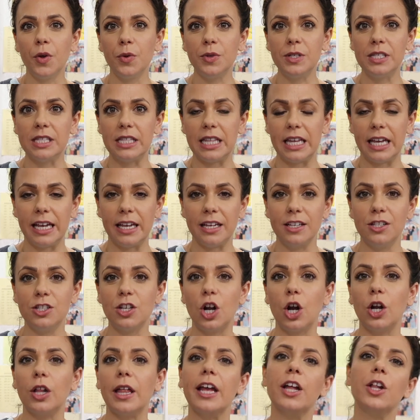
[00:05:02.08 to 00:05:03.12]
those things
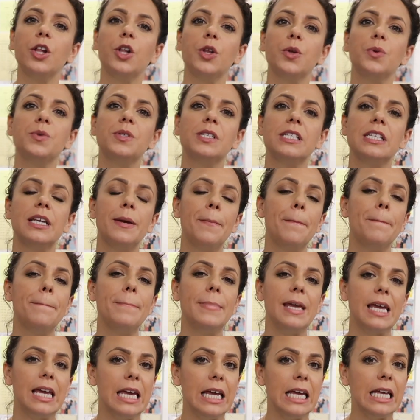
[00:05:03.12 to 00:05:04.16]
are like clues to
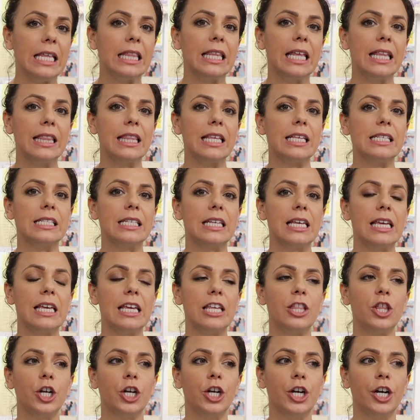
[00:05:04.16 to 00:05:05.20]
me that this
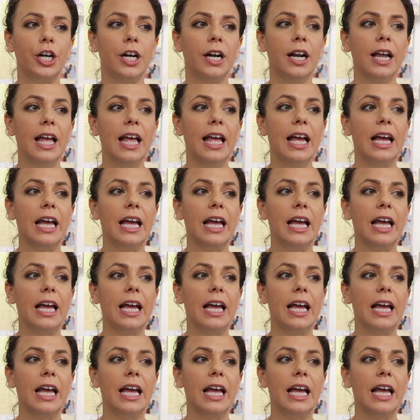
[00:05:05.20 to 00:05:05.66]
either